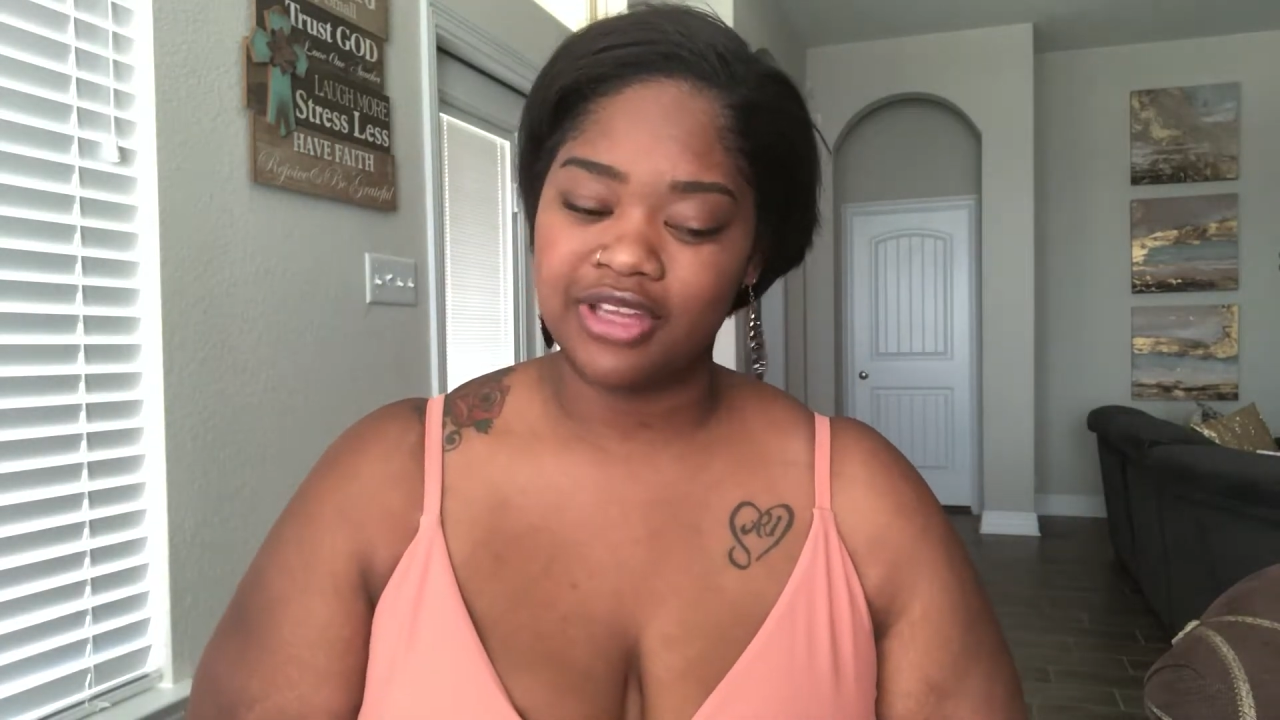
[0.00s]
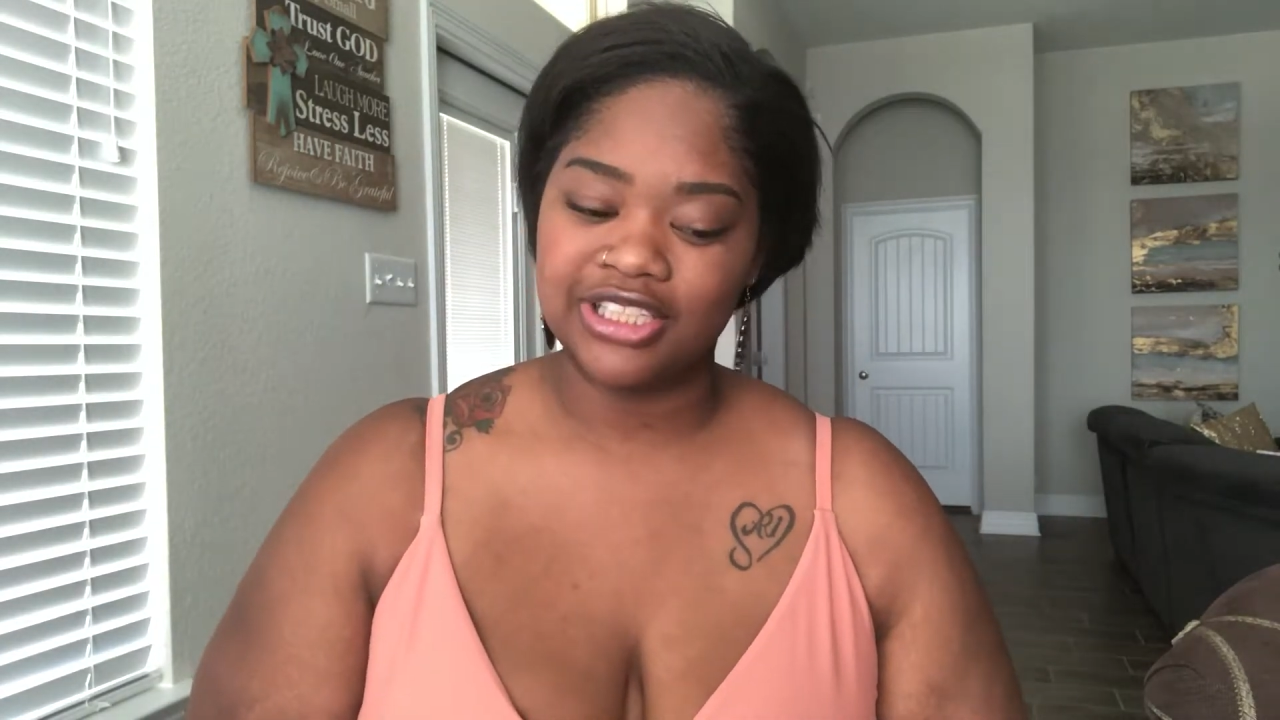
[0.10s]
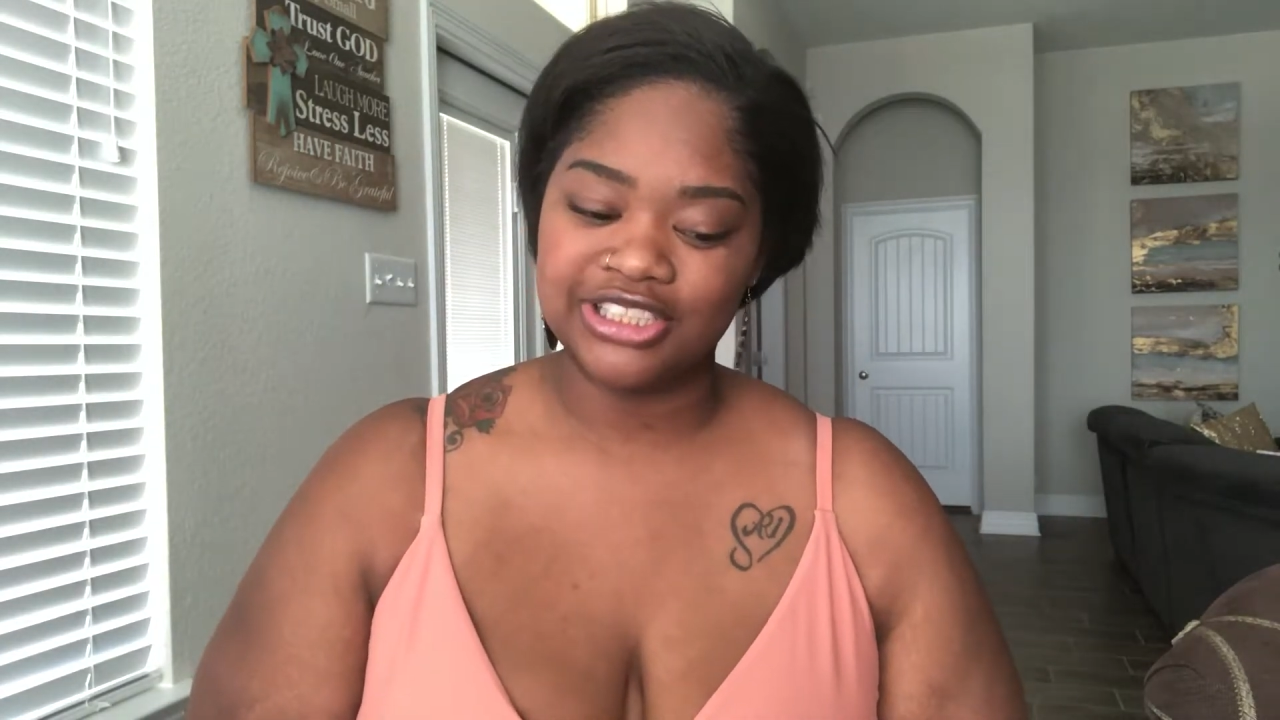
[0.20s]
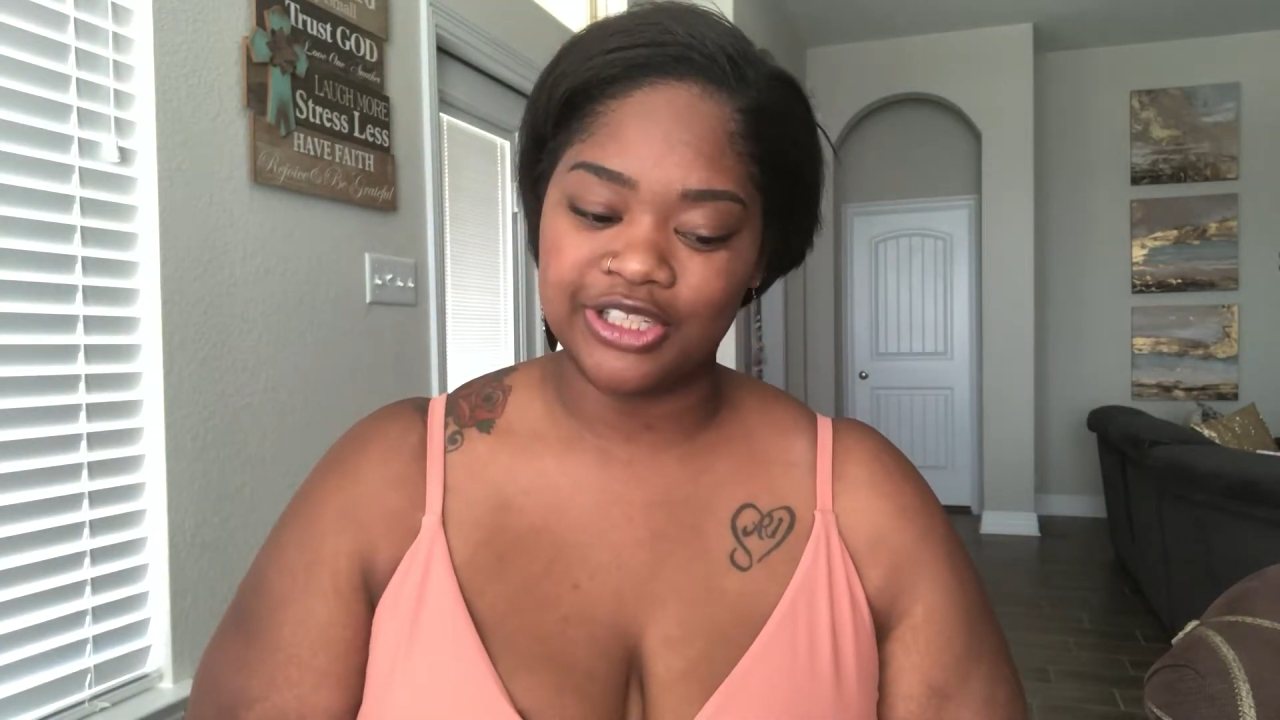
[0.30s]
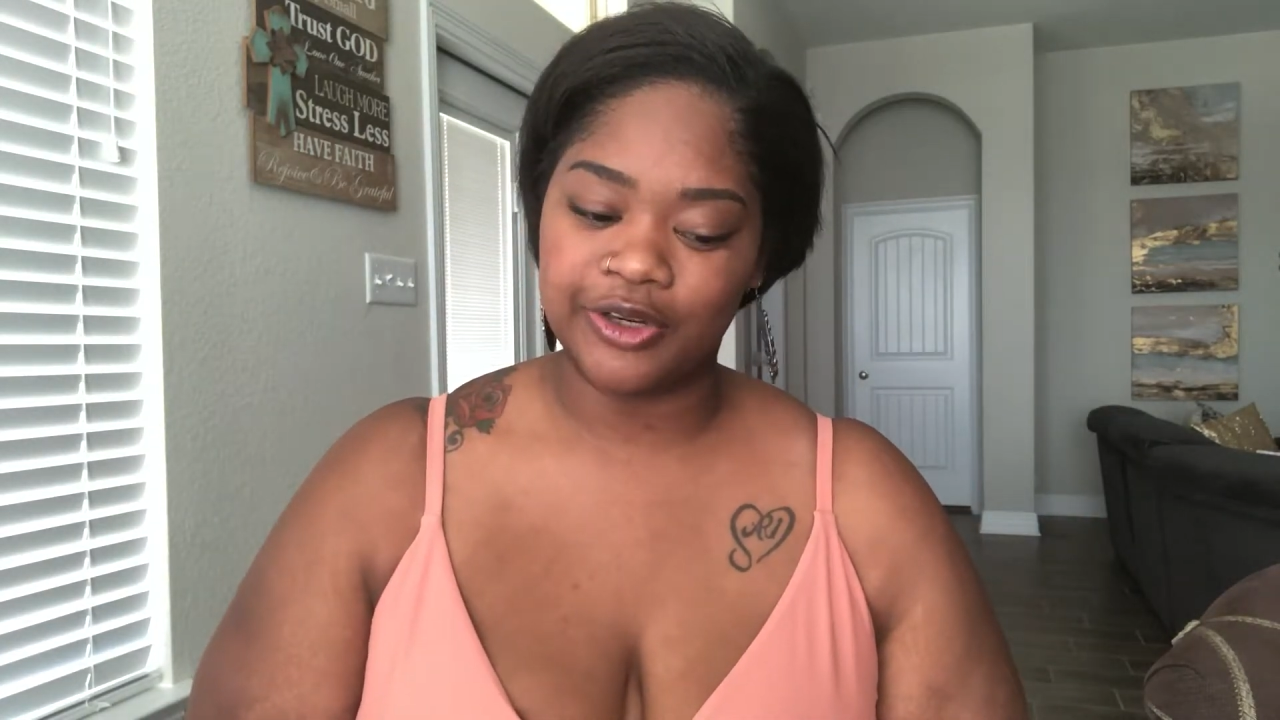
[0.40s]

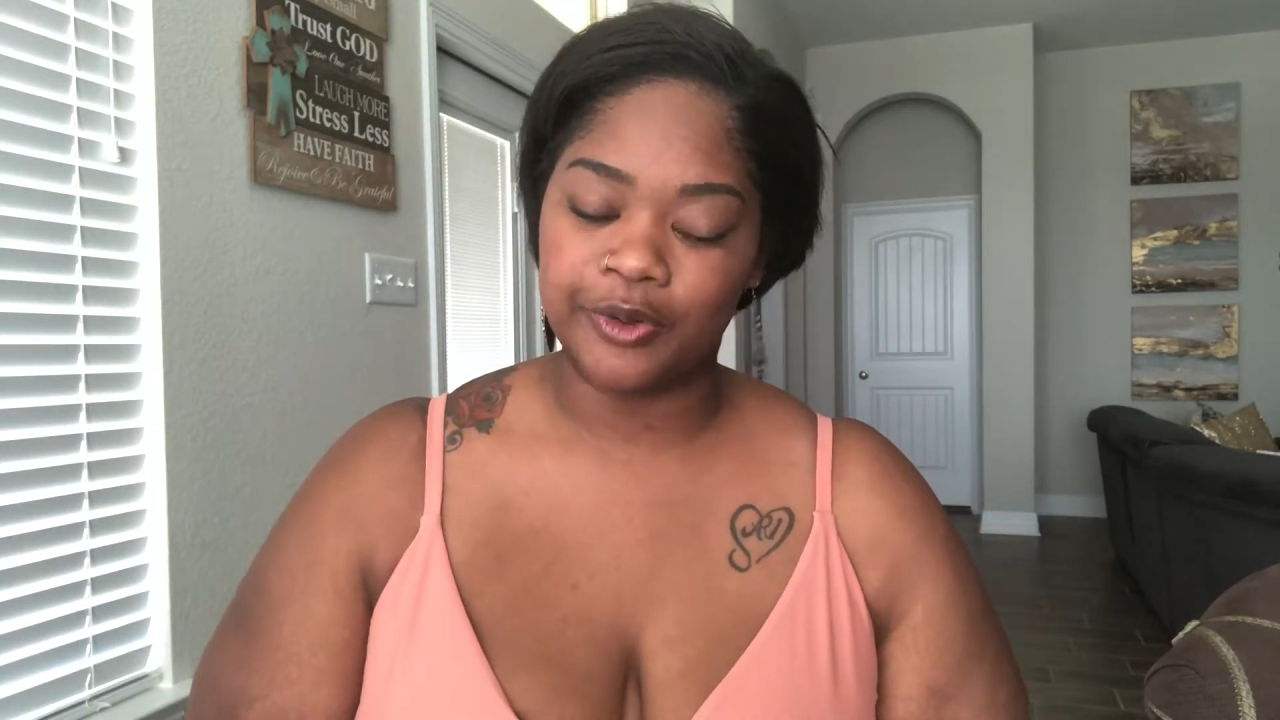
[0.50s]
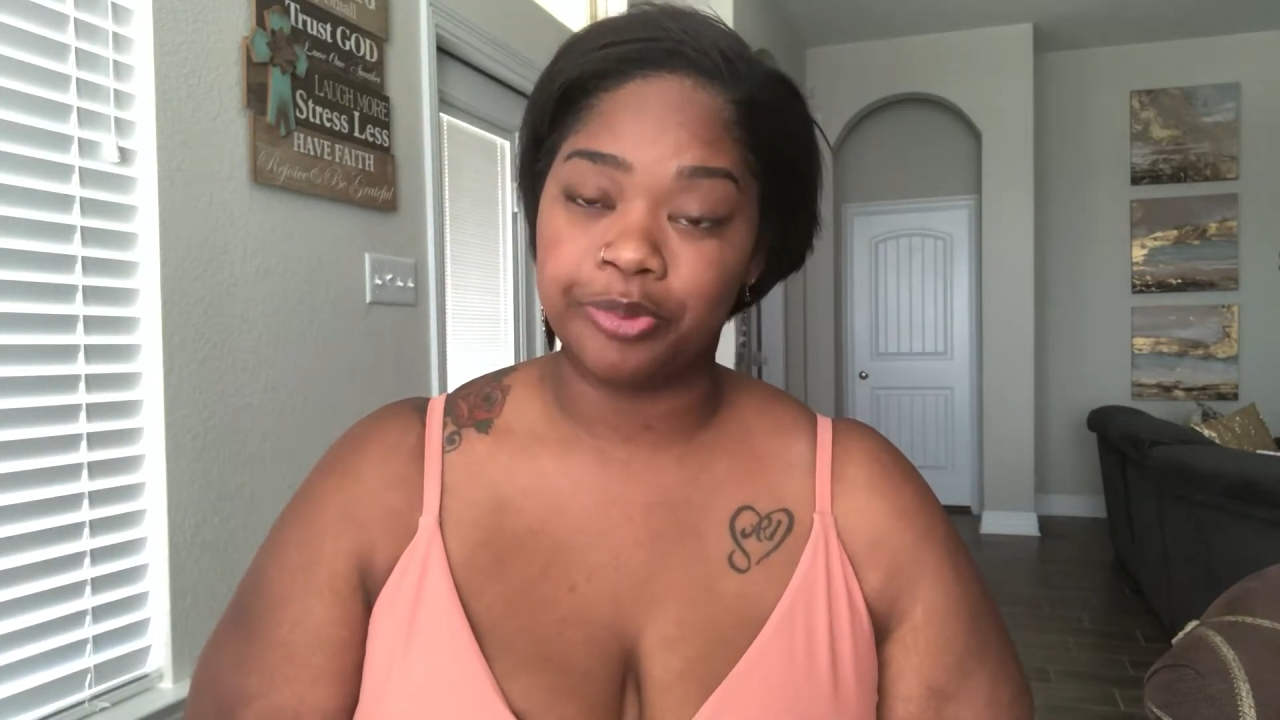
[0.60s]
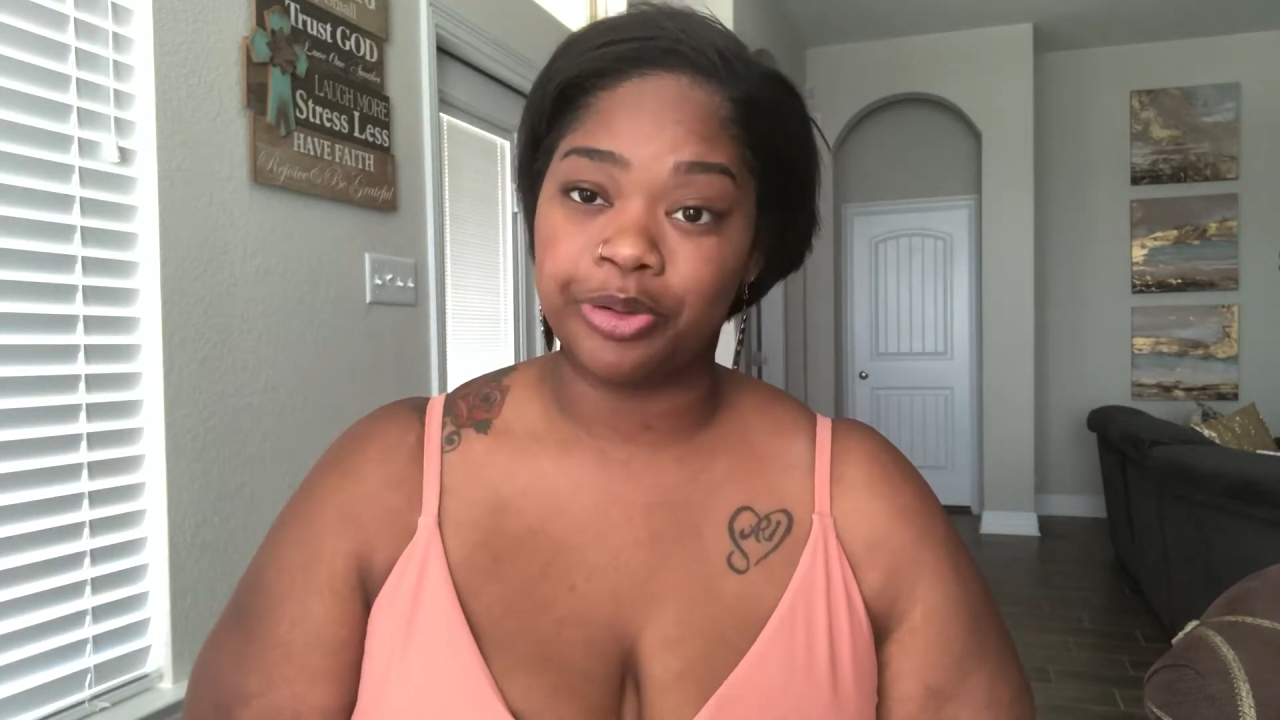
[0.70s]
So